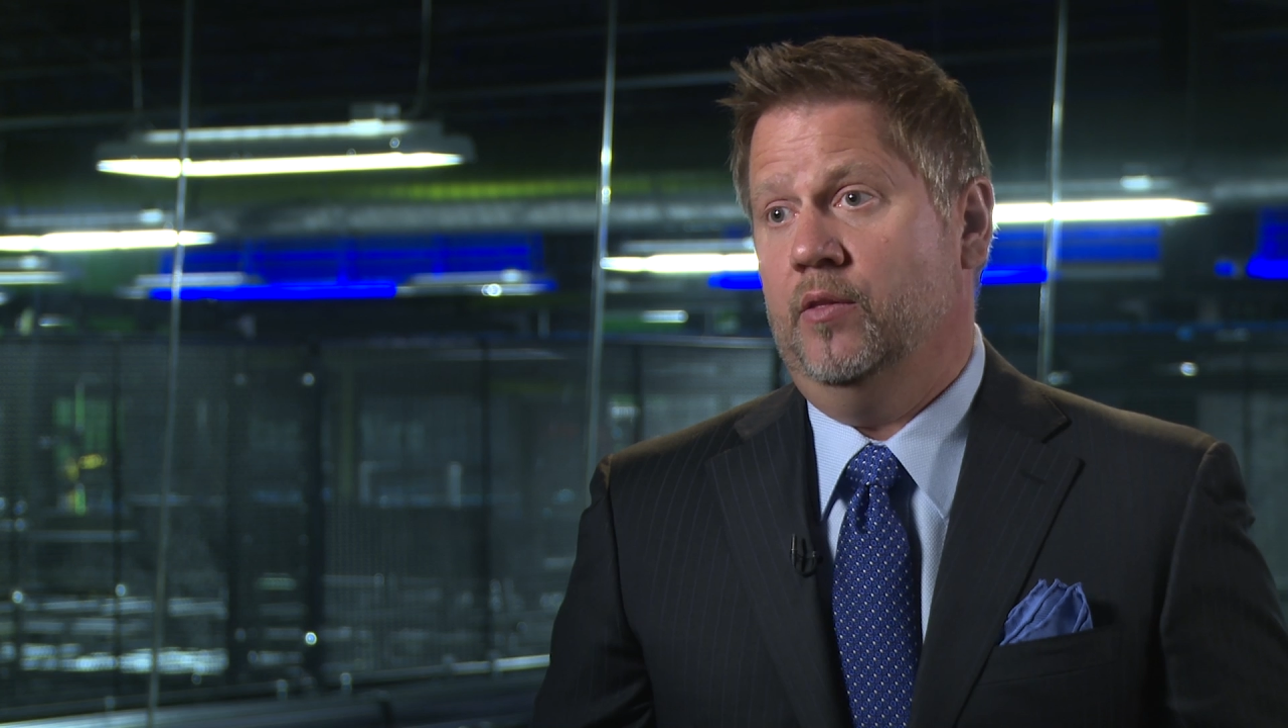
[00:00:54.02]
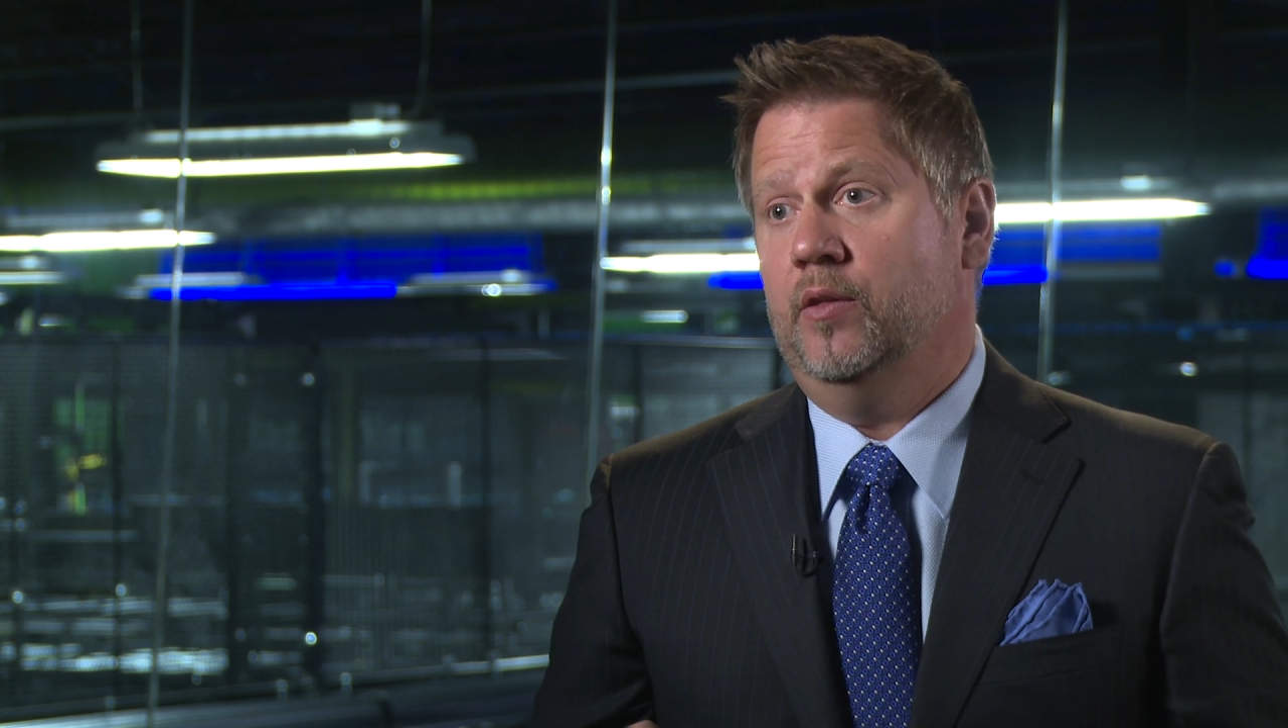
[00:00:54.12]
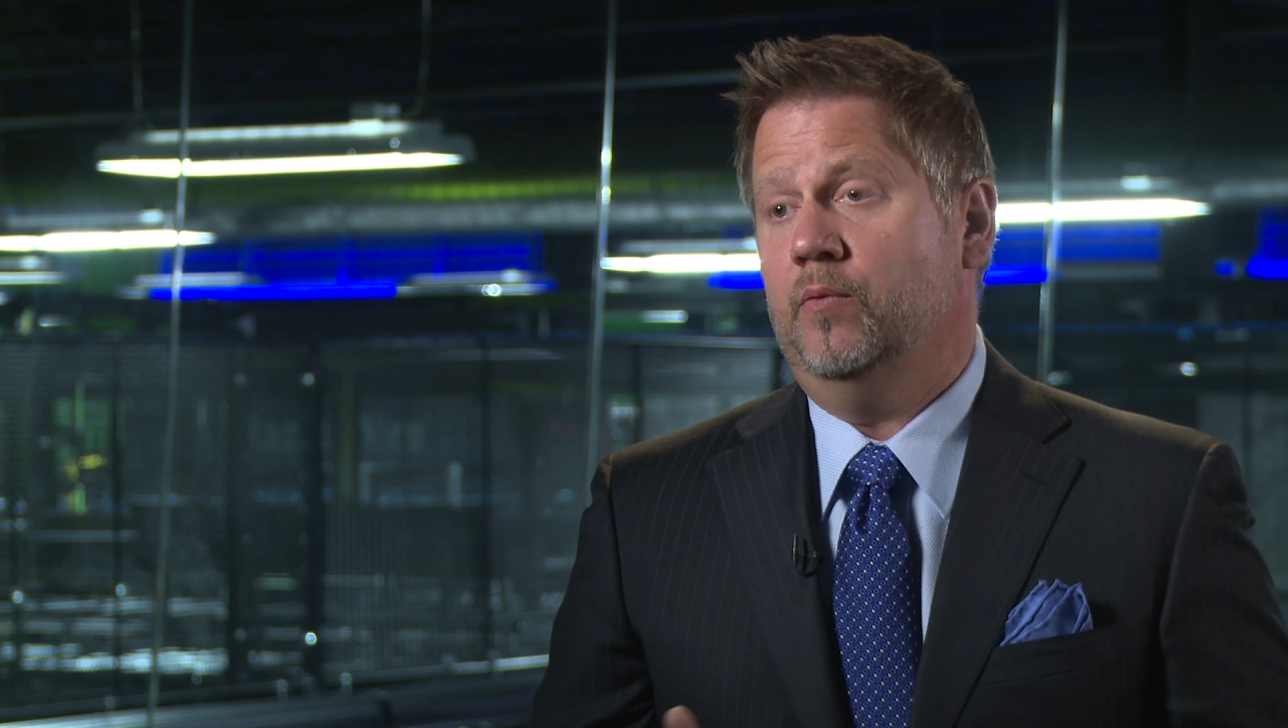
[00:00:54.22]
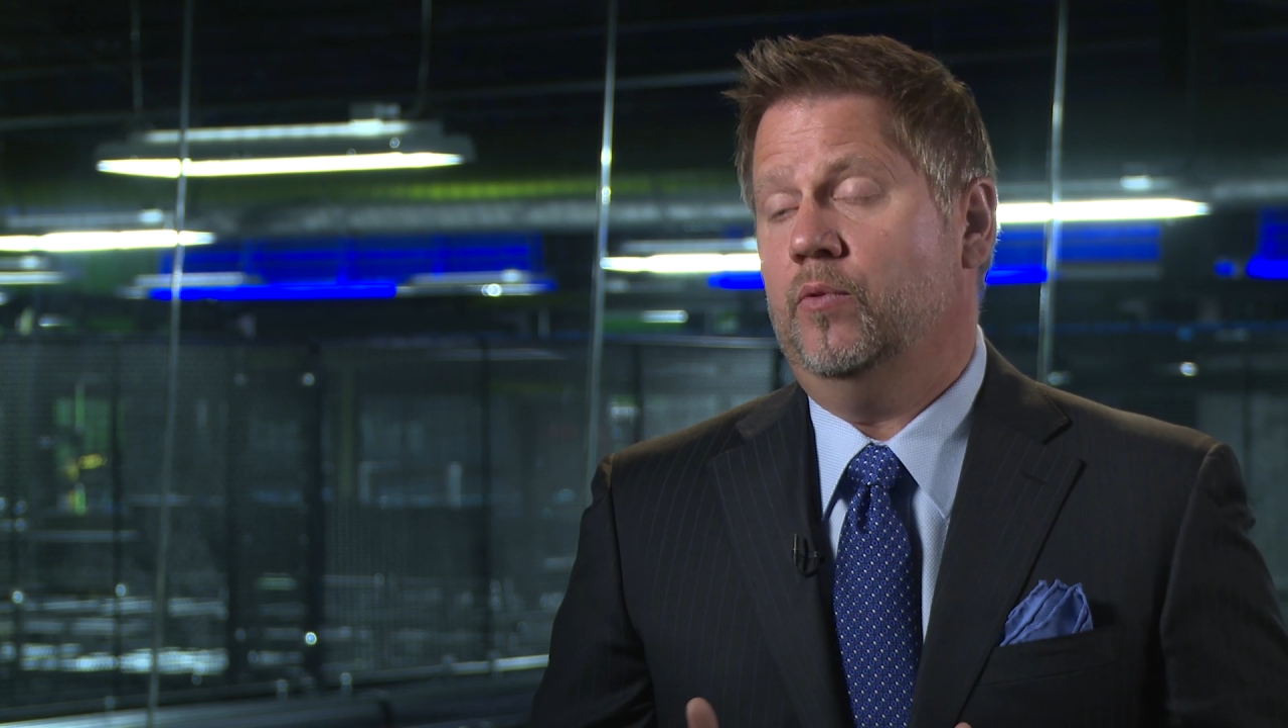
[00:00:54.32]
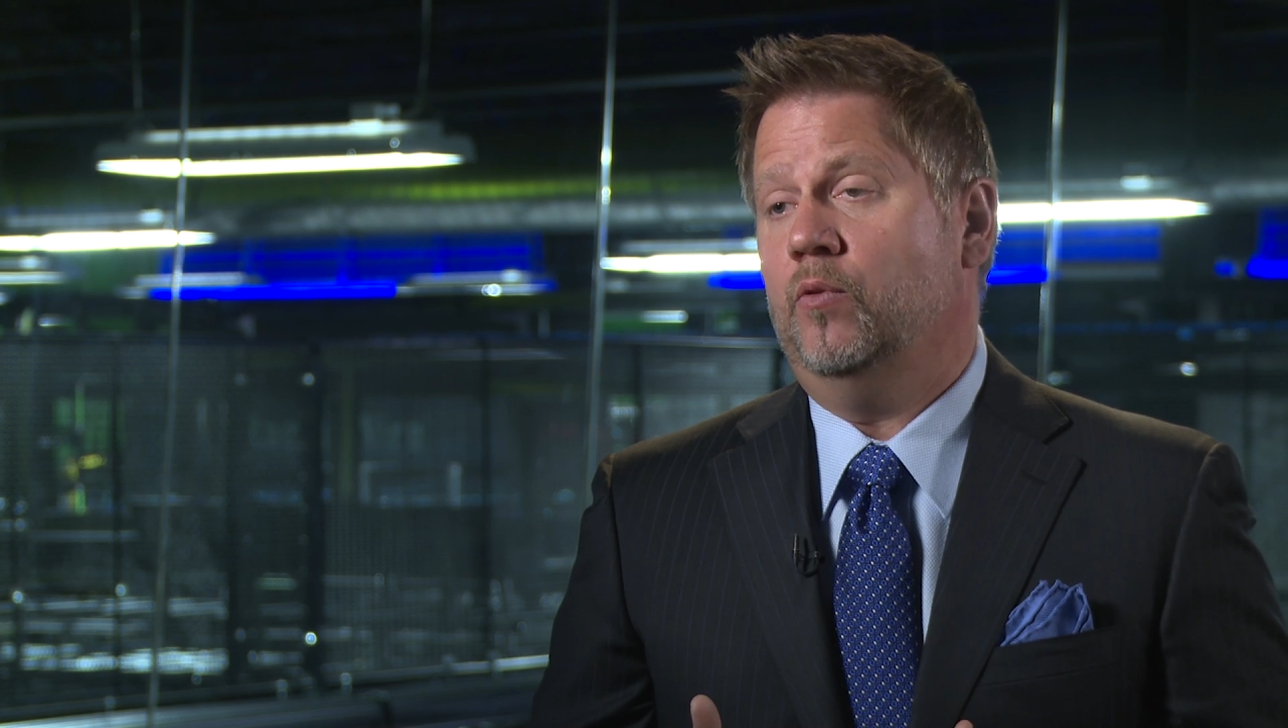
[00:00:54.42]

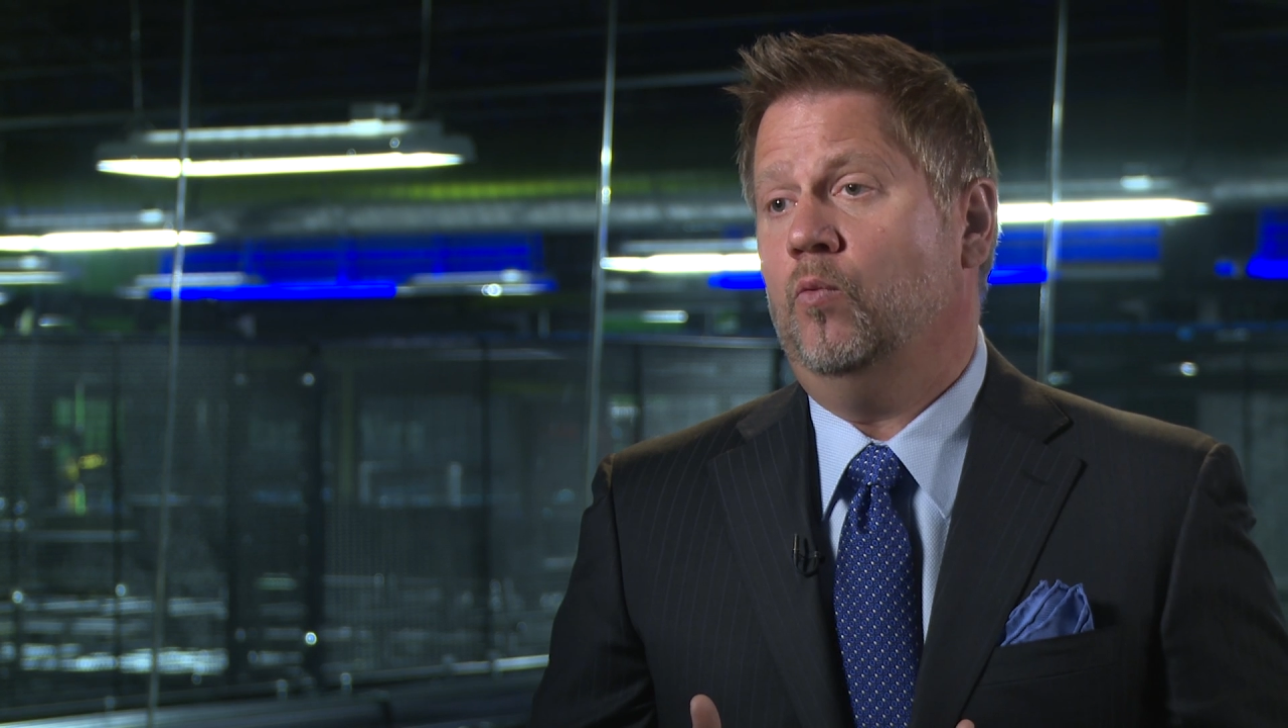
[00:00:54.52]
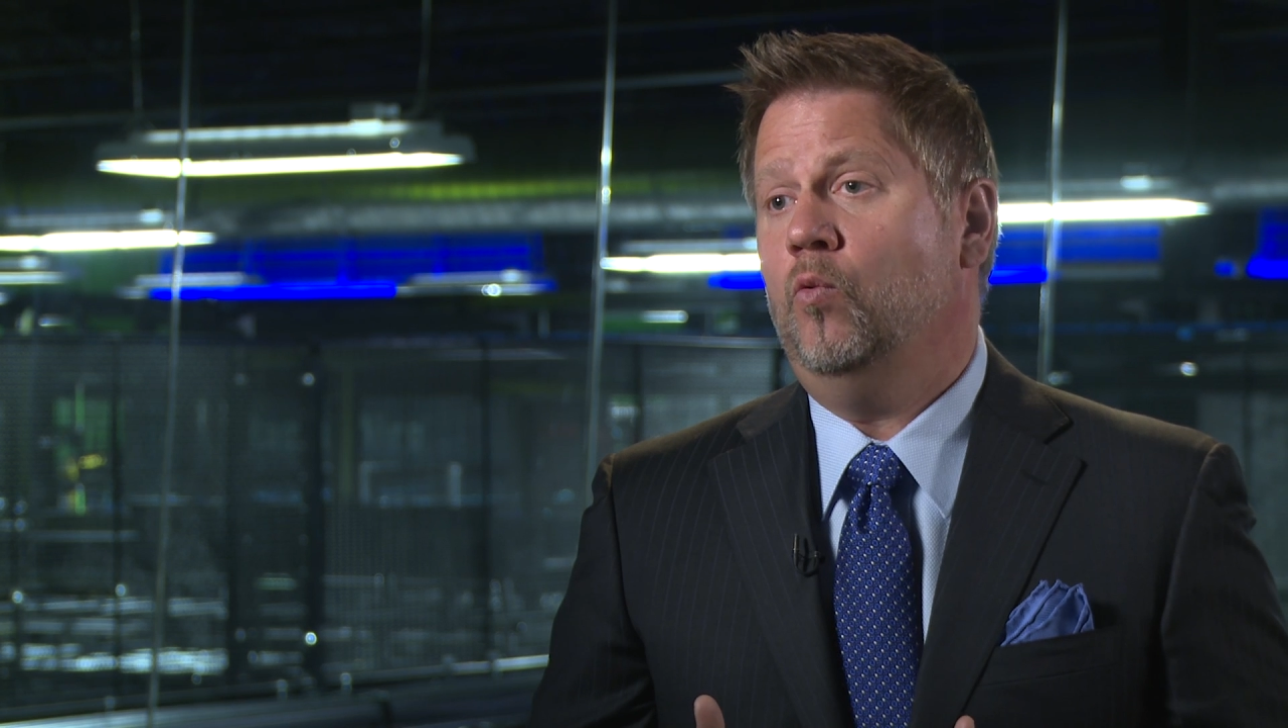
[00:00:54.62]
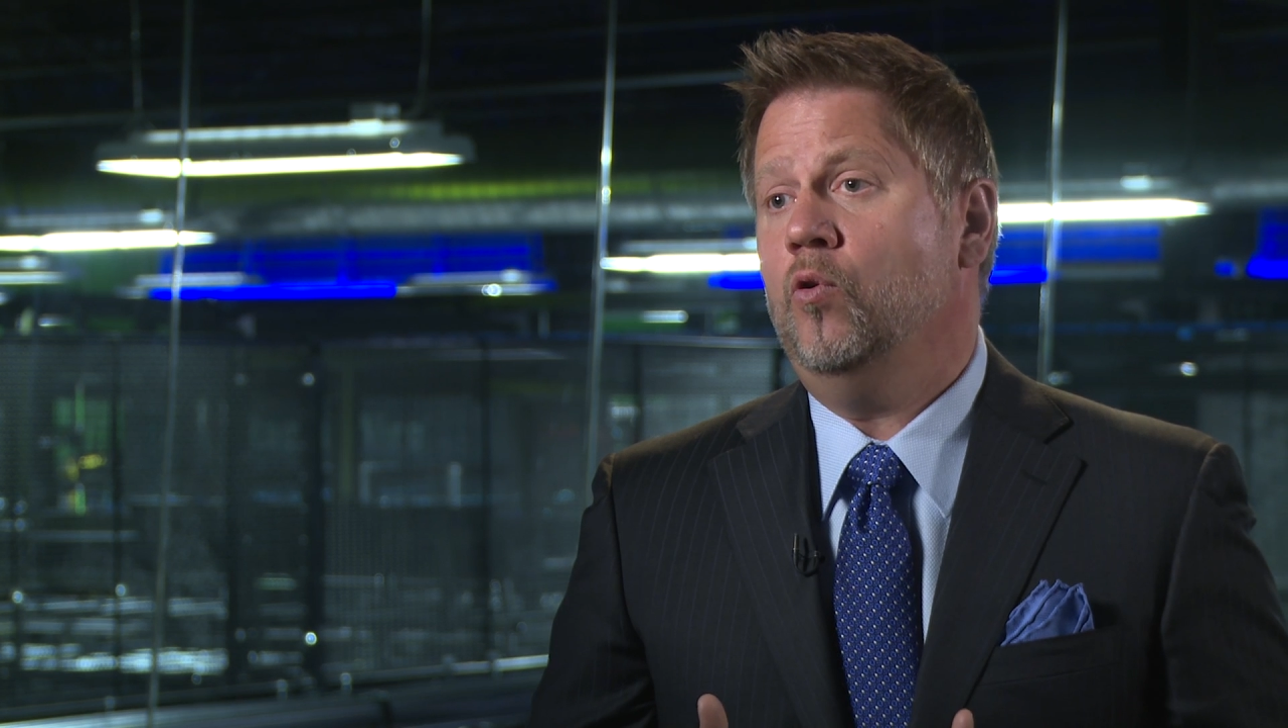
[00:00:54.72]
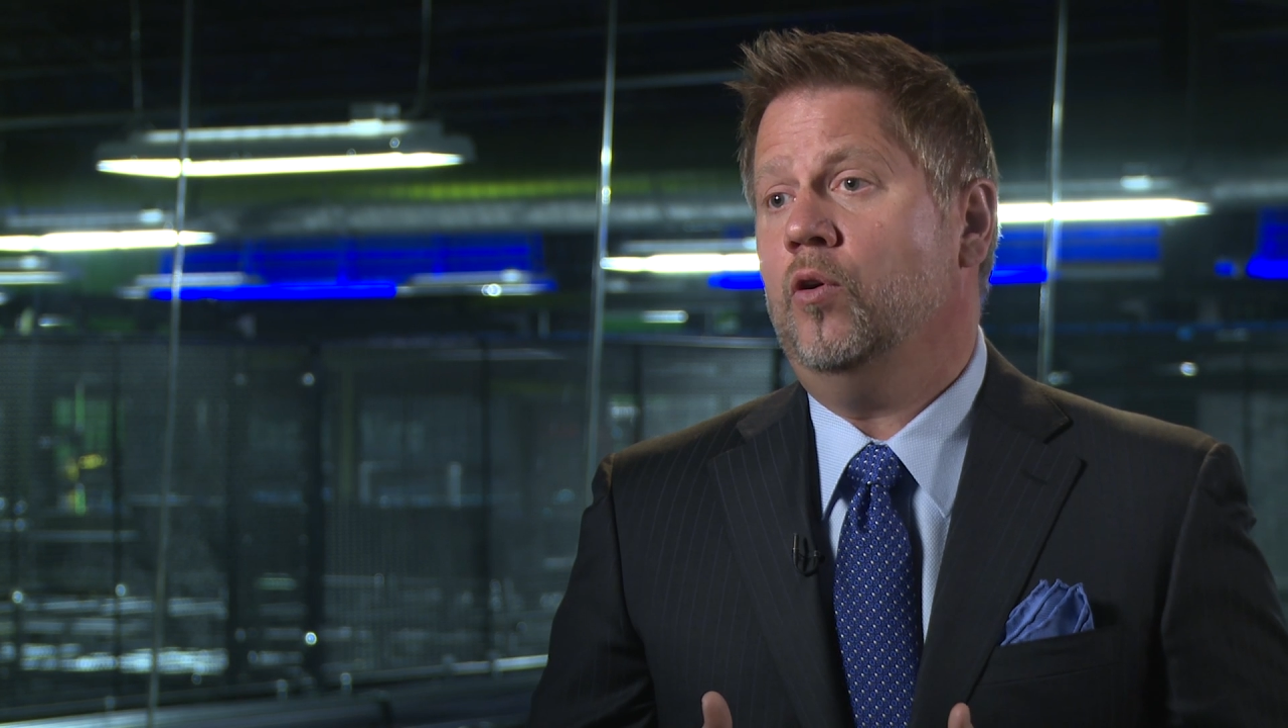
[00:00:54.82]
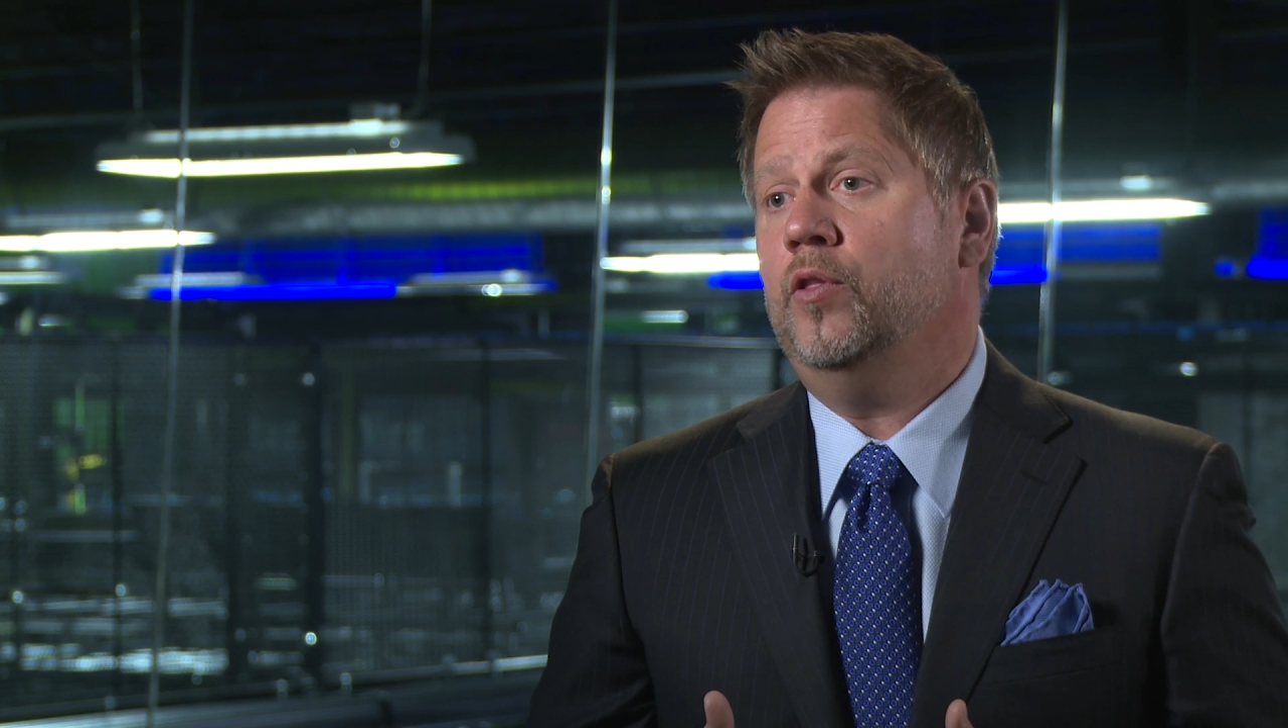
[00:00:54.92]
The, the
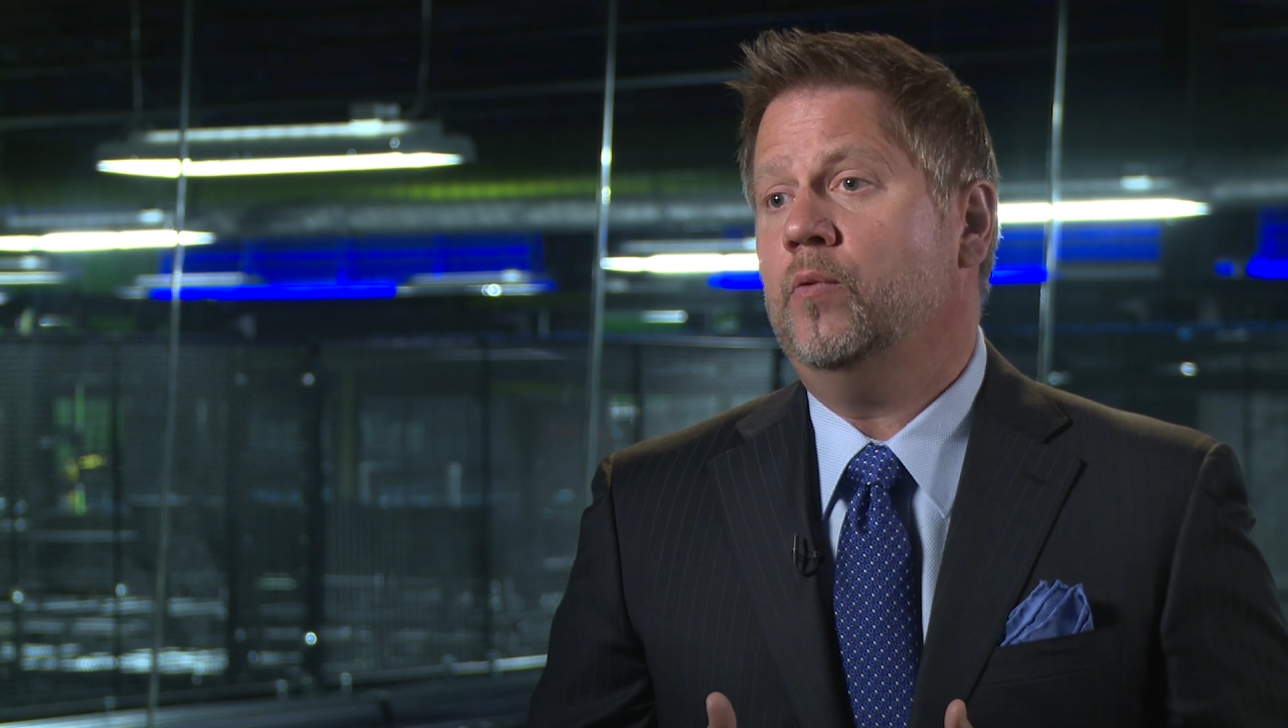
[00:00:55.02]
world